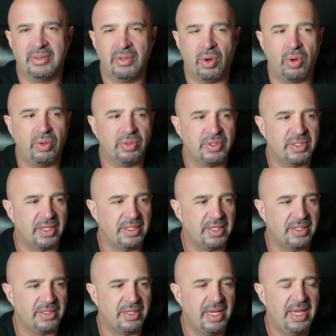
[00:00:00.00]
goals such
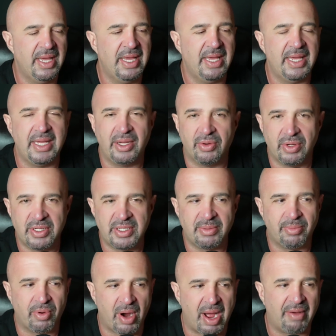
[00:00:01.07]
as increasing
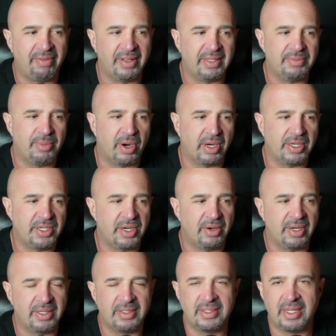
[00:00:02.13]
profits, market share,
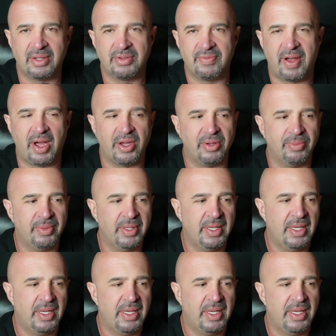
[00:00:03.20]
and sales volume